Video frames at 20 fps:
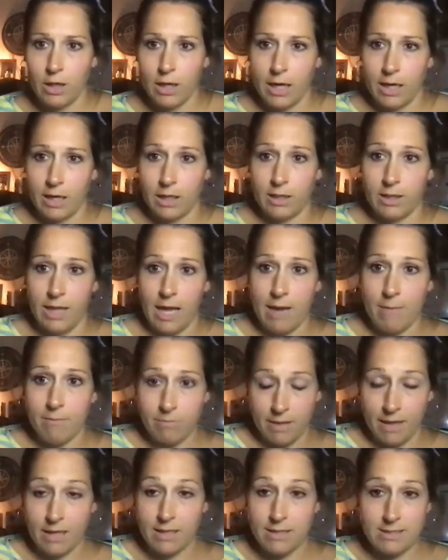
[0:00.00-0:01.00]
and
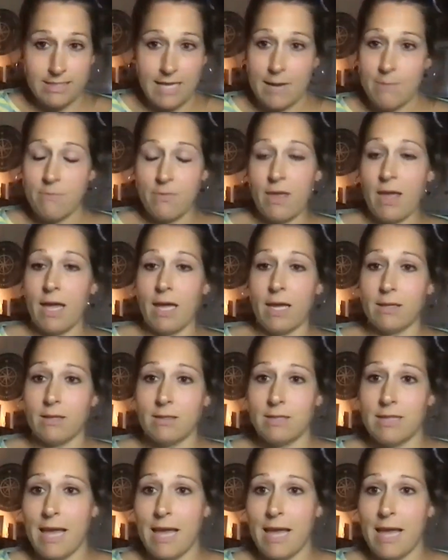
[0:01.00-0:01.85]
that same thing,